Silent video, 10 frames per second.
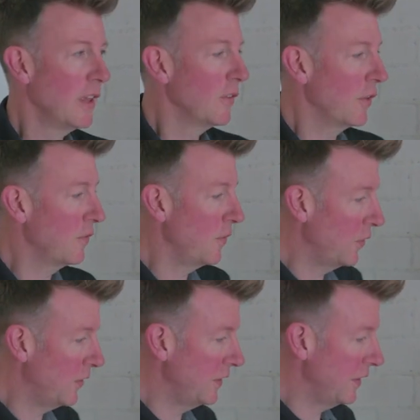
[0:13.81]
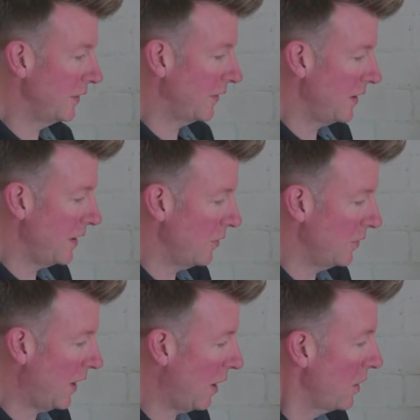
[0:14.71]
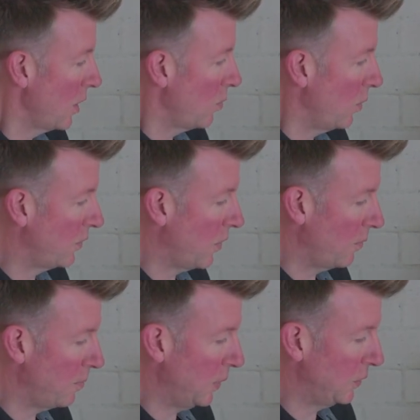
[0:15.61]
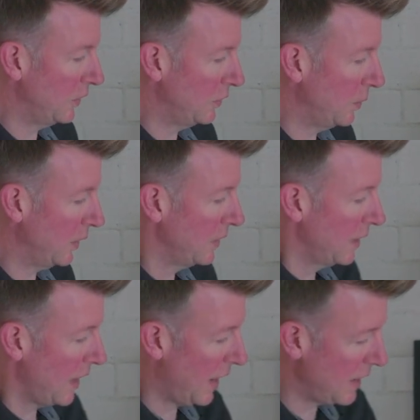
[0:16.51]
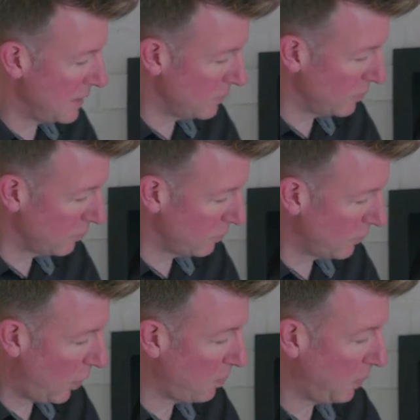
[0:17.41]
So the first thing you can see here is that we've got built into it a hot